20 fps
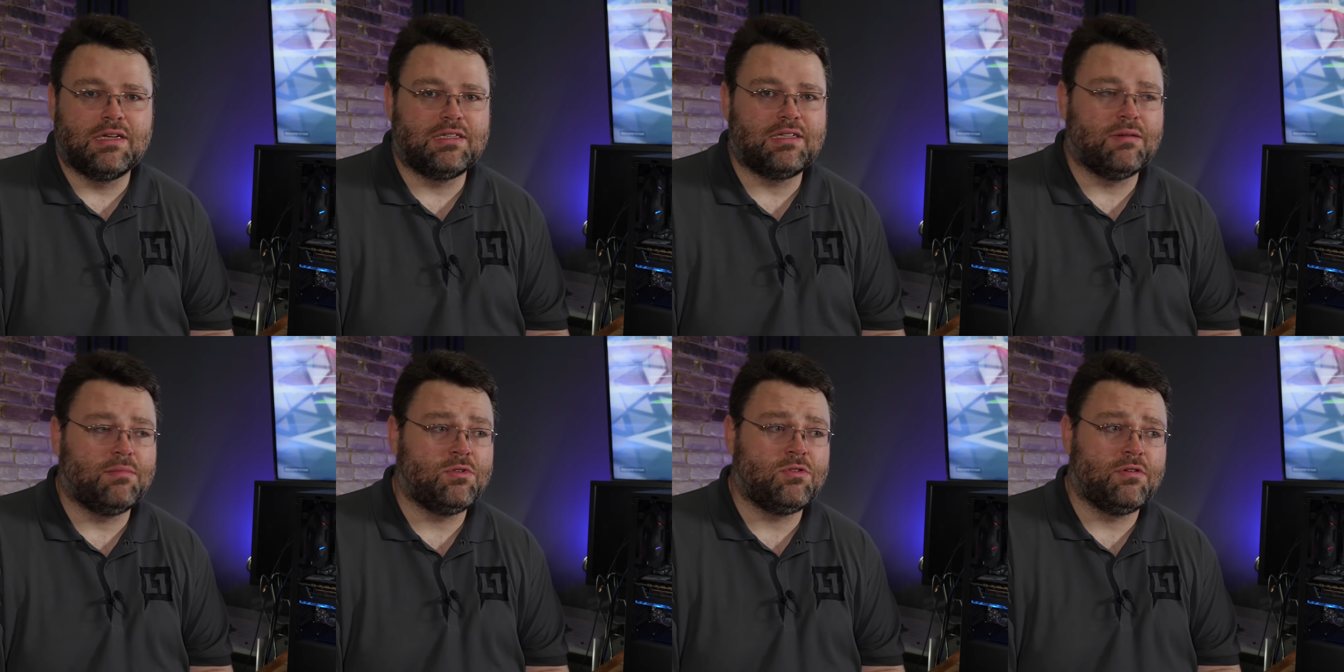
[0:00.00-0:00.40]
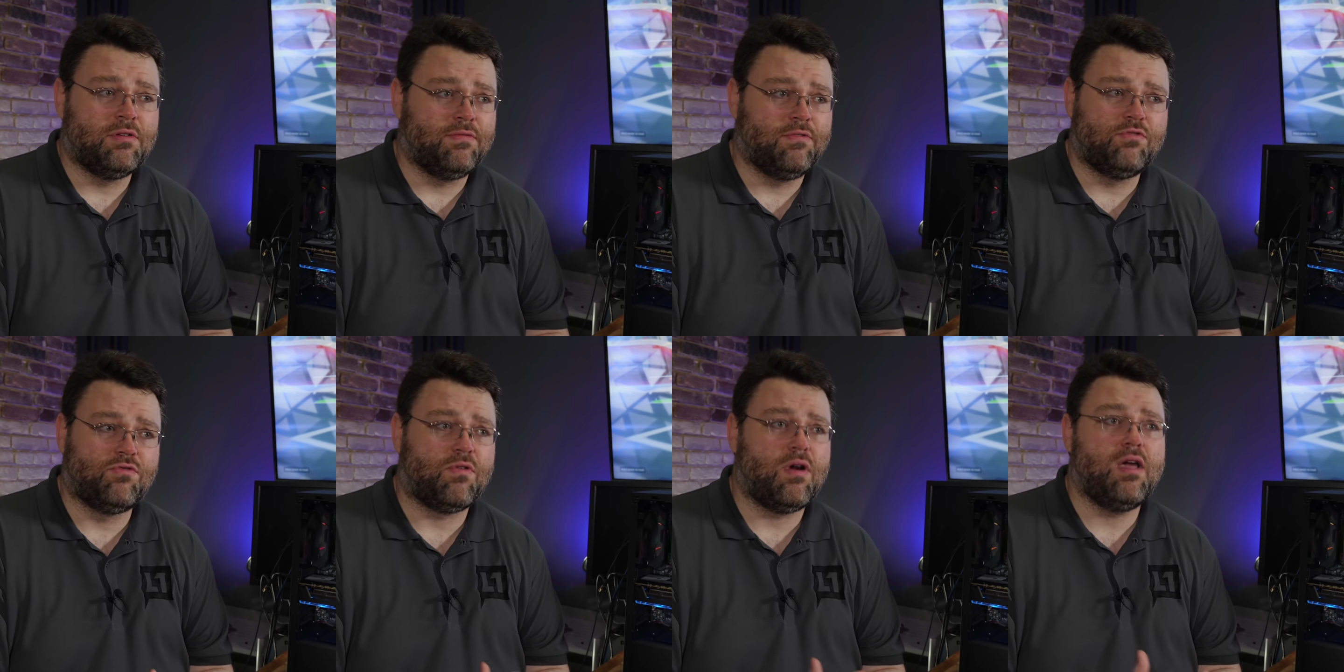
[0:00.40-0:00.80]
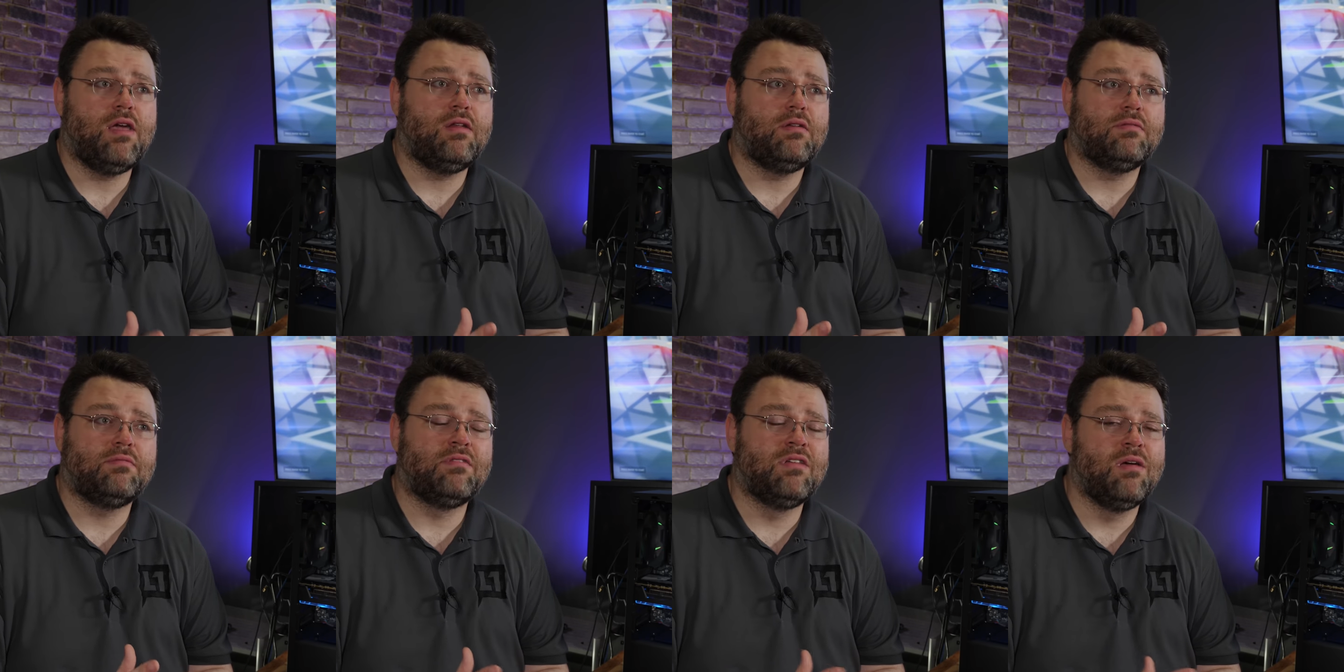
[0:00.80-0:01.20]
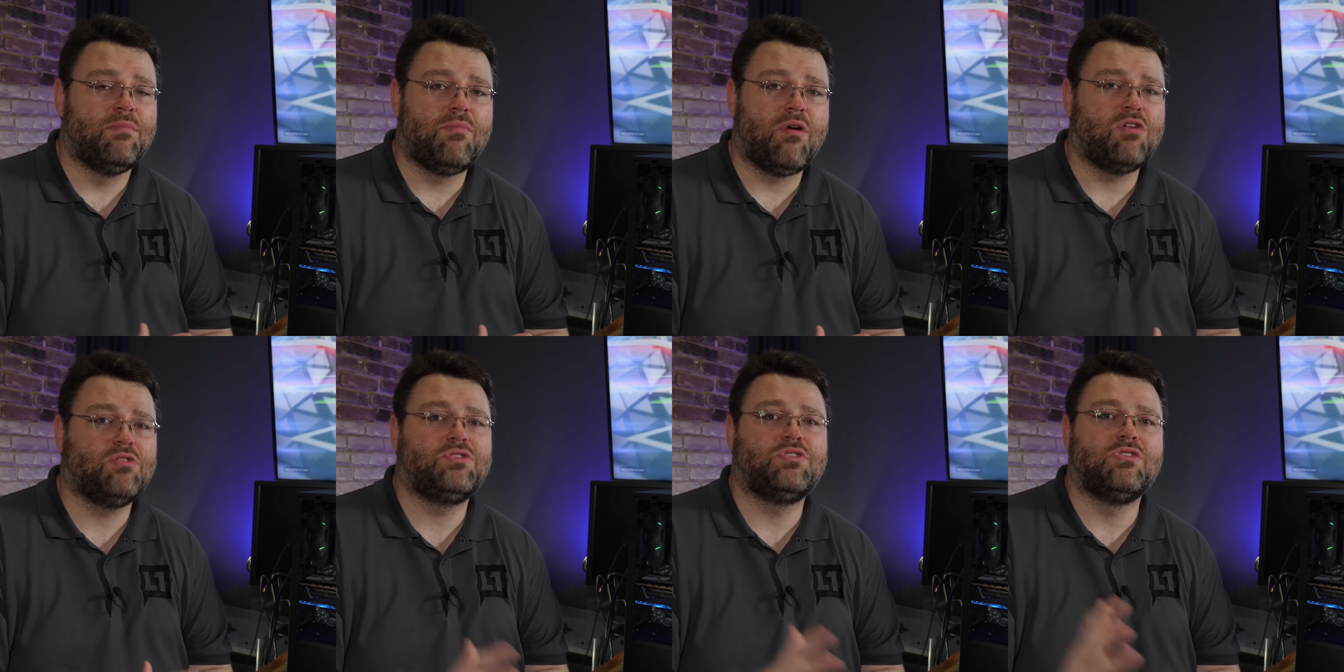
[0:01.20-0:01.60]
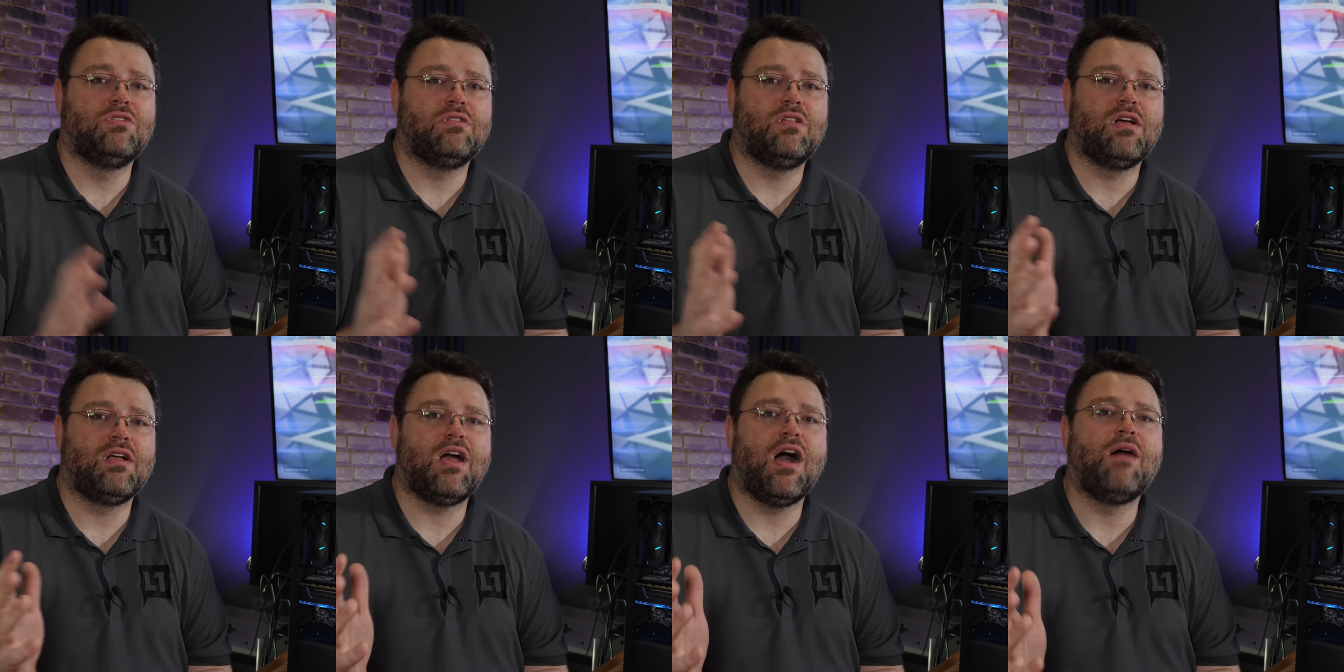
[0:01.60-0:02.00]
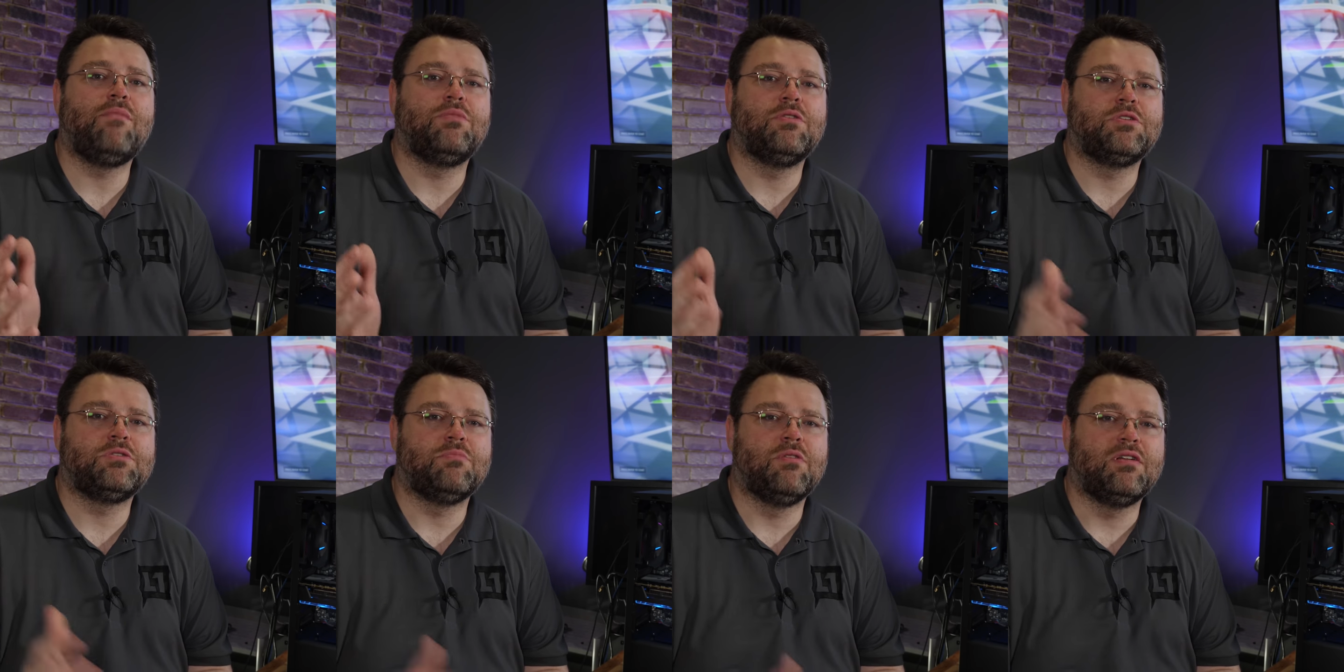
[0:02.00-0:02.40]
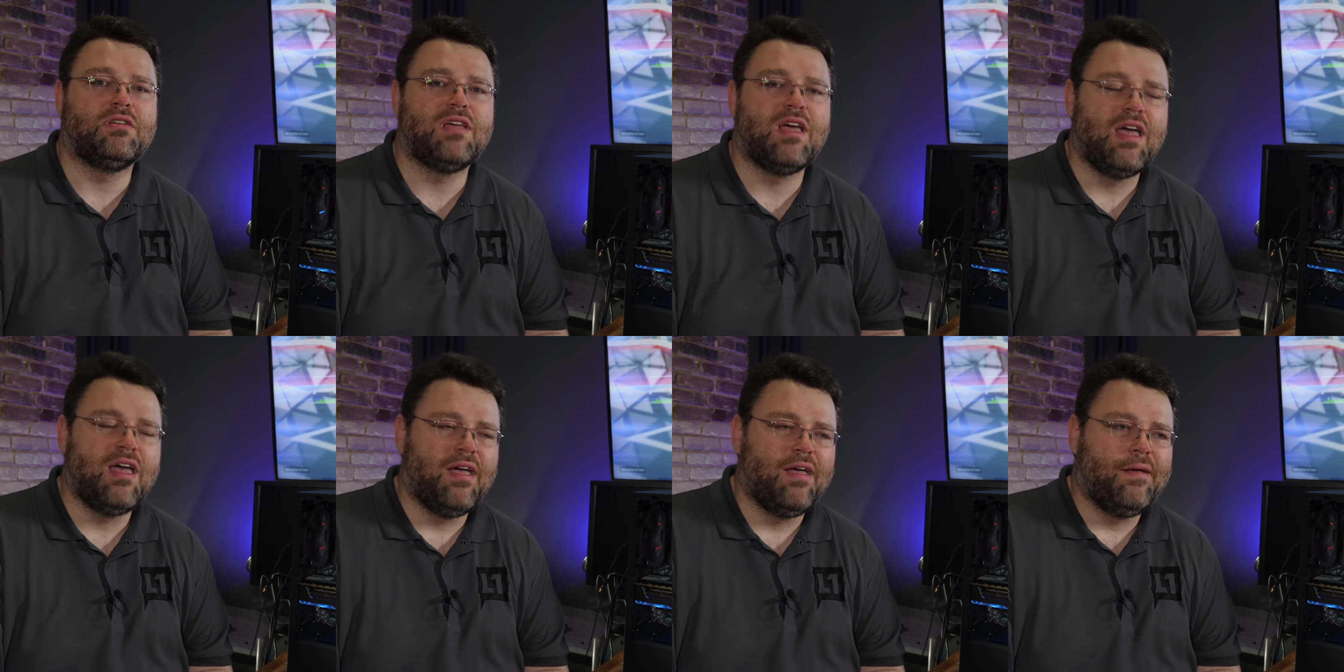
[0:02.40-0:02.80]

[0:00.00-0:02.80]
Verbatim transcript: is some sort of great personal accomplishment.